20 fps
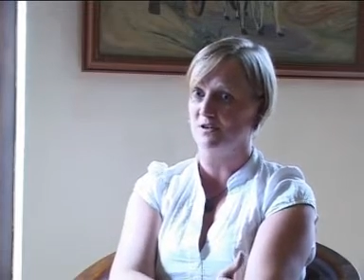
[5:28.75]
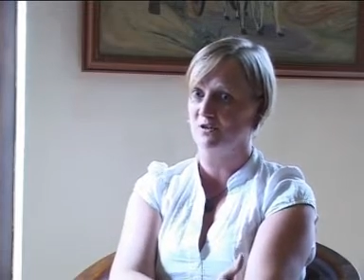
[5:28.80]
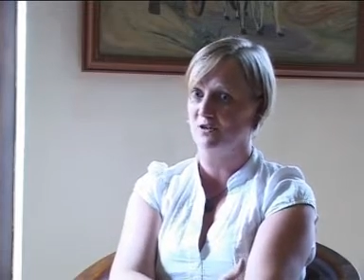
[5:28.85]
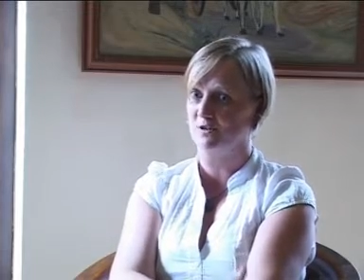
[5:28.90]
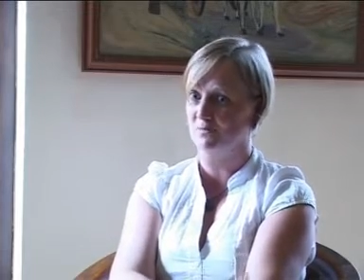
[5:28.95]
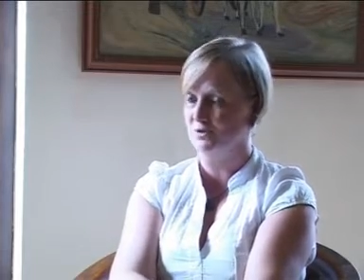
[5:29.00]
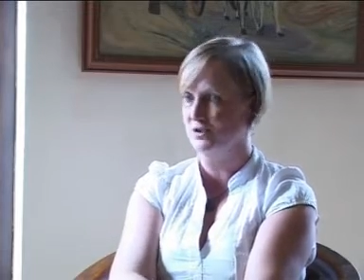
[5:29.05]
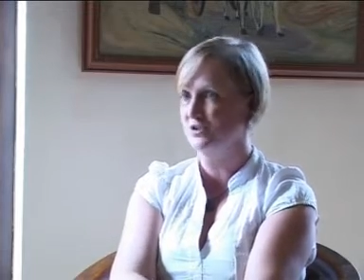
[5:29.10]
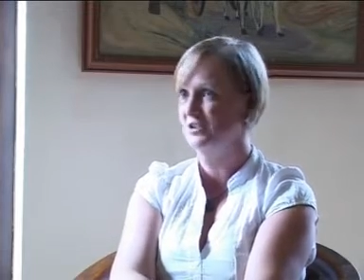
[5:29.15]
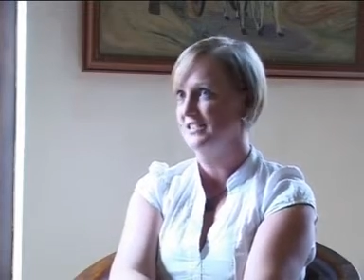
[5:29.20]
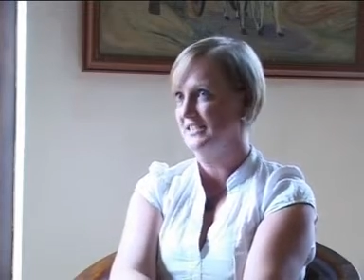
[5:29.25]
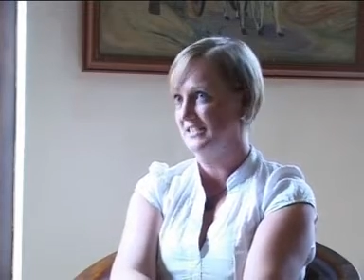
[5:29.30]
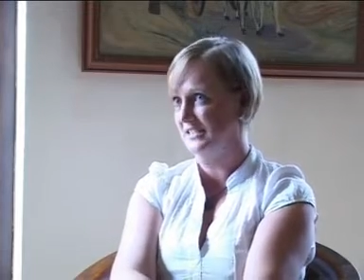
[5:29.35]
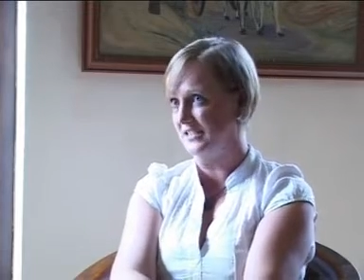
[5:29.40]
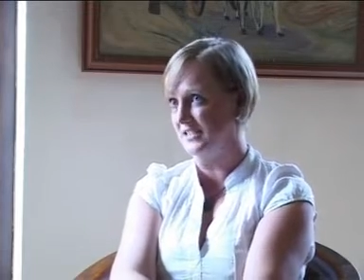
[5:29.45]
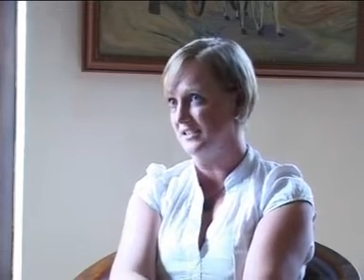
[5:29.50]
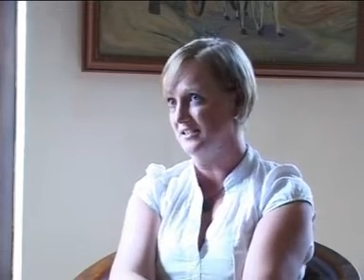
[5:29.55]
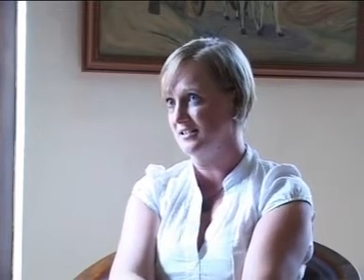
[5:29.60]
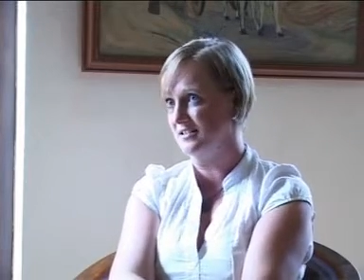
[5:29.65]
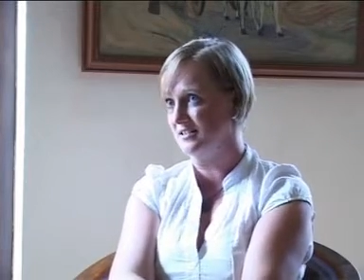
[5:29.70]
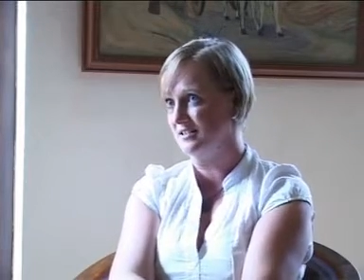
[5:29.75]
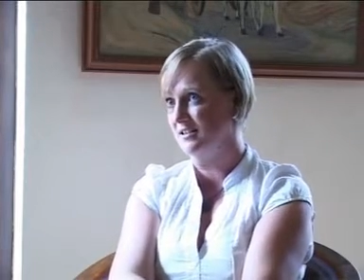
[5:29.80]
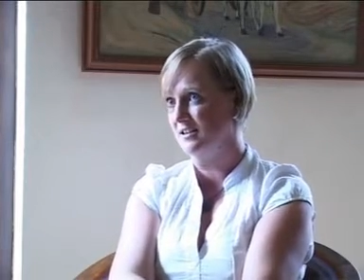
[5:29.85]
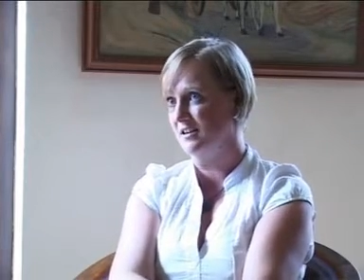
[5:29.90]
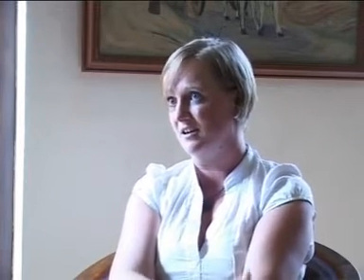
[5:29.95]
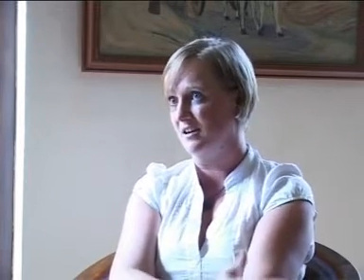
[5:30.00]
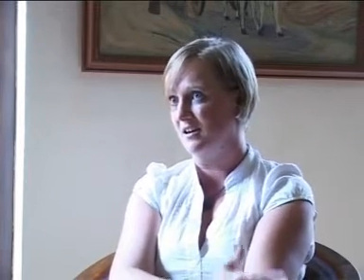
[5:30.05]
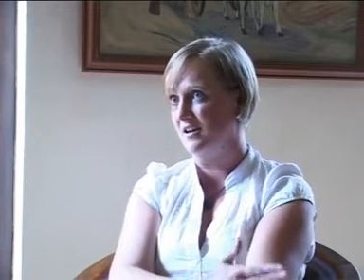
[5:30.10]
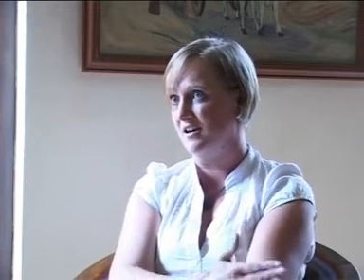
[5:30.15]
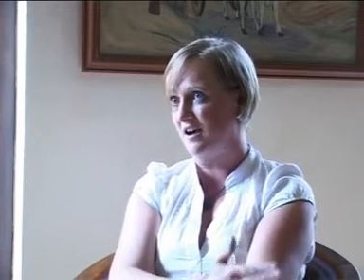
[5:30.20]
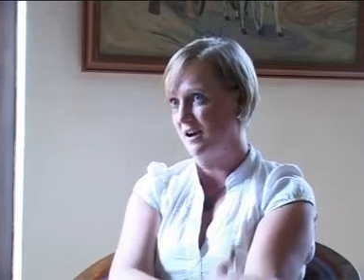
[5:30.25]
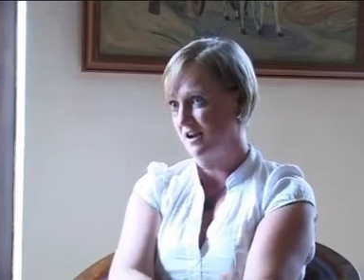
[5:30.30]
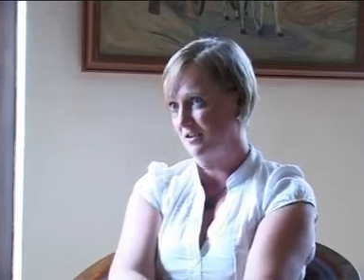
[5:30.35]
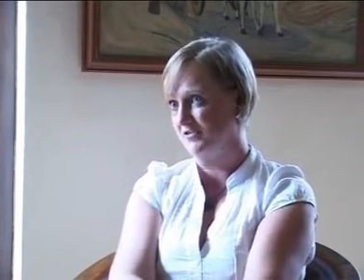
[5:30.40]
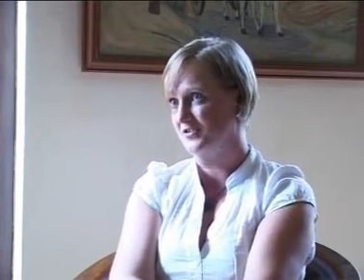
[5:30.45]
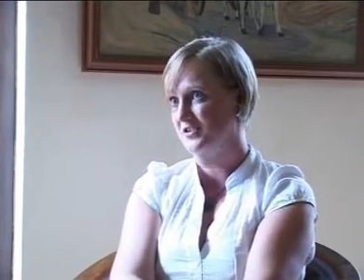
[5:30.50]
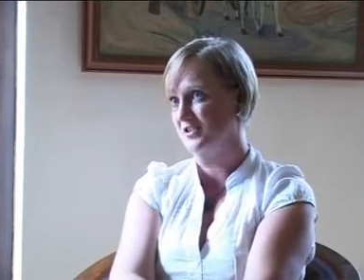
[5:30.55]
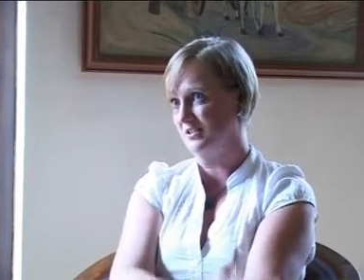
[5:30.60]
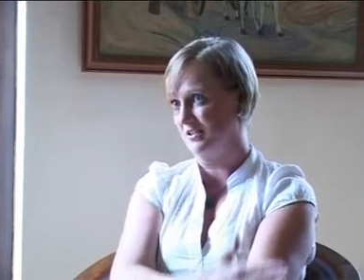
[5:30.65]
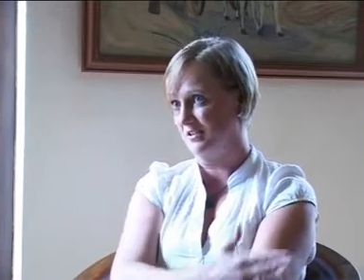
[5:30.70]
communities
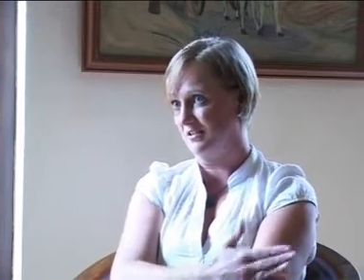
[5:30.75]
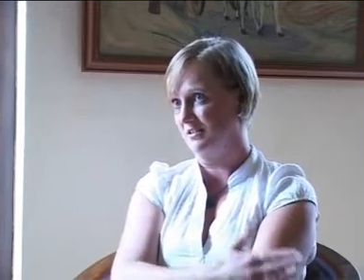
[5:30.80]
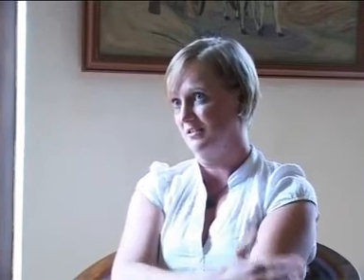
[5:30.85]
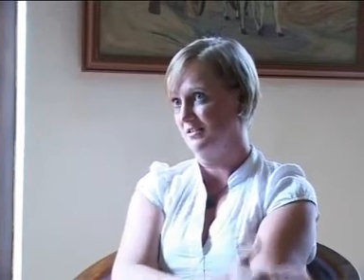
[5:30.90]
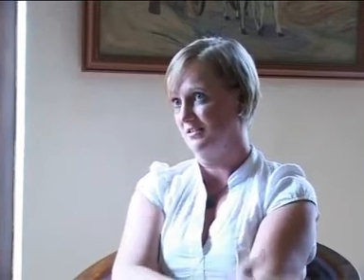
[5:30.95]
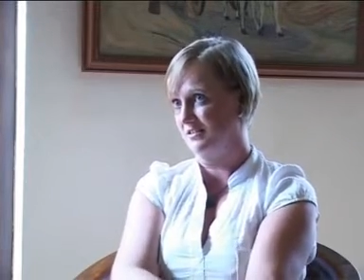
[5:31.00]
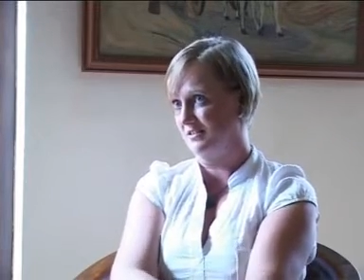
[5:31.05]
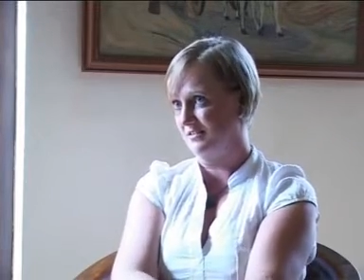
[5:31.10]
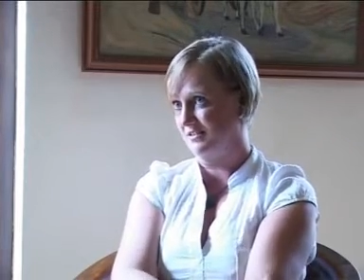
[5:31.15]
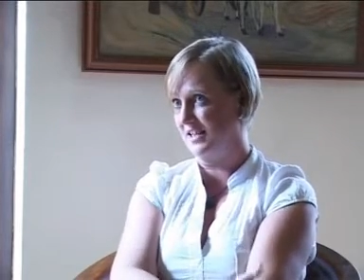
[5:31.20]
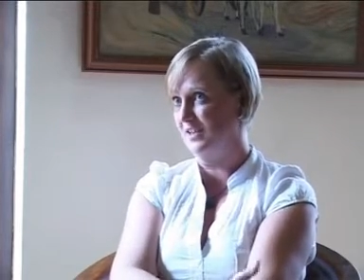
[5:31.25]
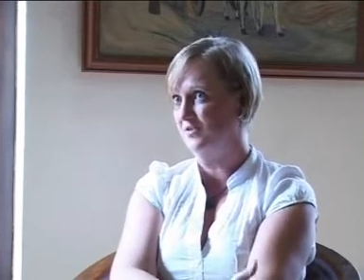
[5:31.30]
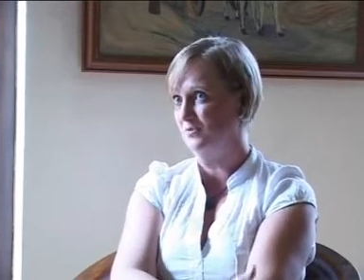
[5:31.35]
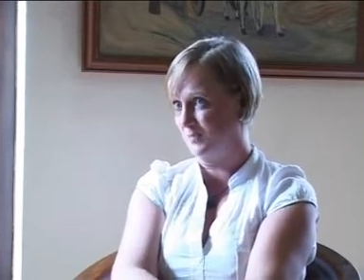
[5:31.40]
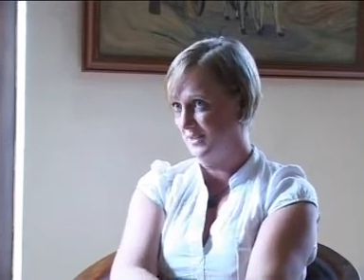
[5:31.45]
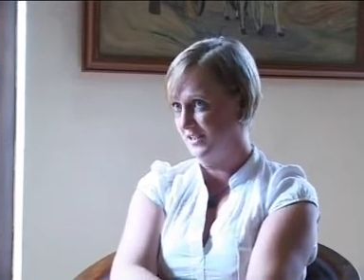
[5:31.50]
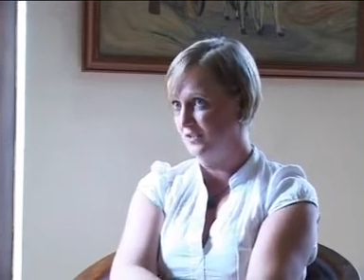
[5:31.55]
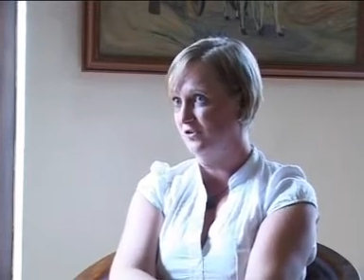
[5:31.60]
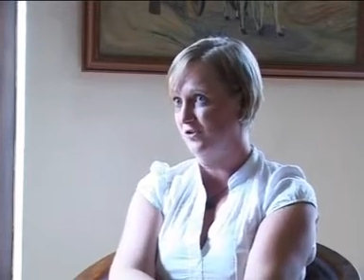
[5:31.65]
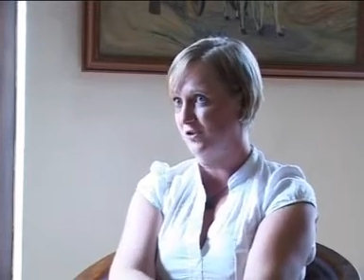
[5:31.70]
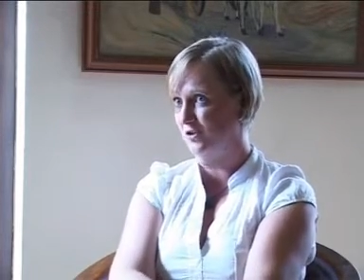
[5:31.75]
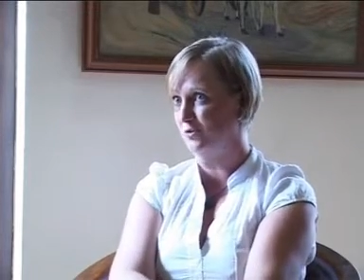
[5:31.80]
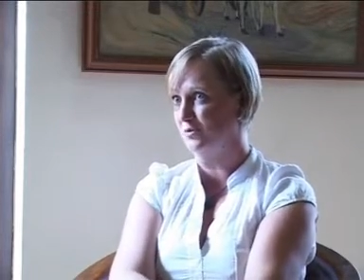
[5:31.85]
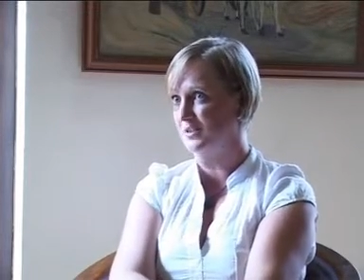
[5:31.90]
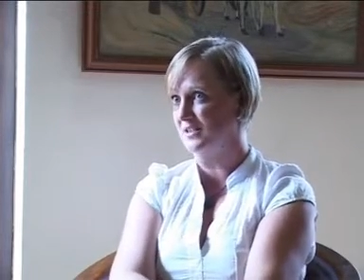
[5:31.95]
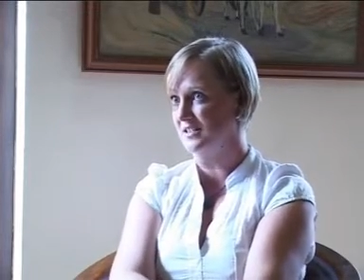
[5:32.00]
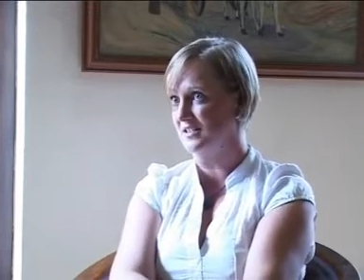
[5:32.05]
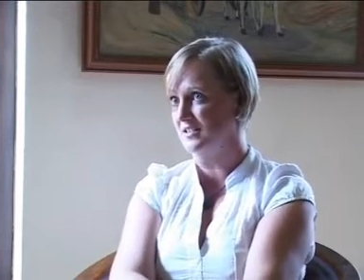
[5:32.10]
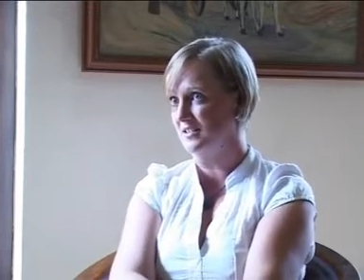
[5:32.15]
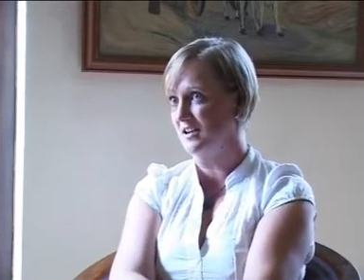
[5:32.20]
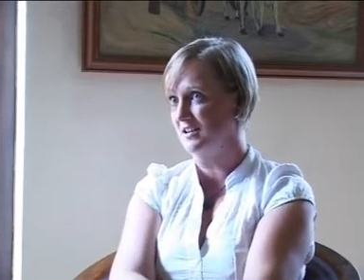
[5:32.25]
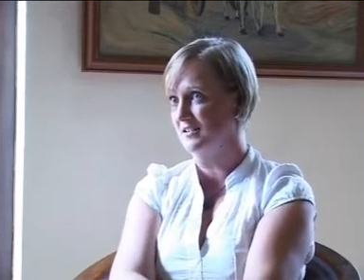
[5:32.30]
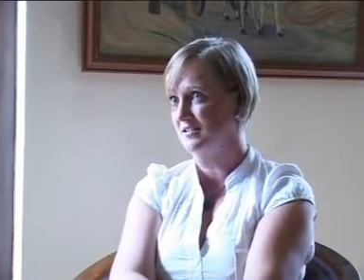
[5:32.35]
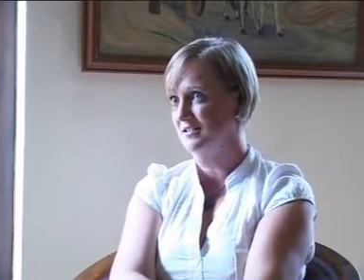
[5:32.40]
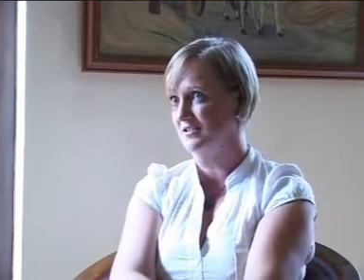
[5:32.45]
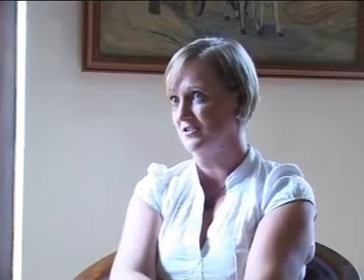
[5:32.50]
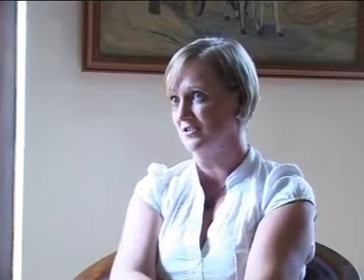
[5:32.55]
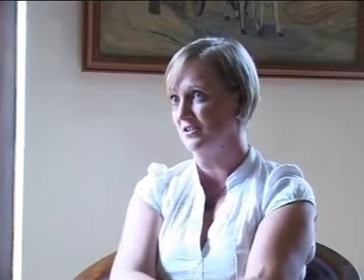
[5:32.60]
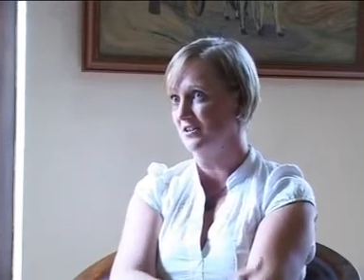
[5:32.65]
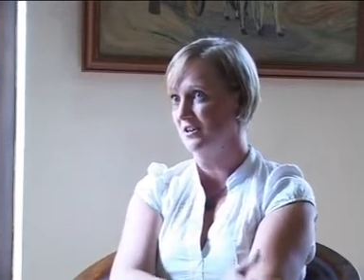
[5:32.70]
after they've been through a
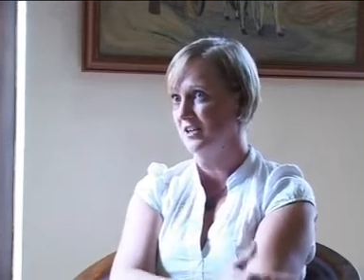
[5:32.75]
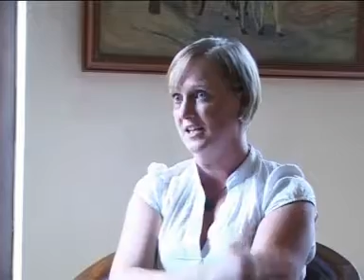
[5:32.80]
disaster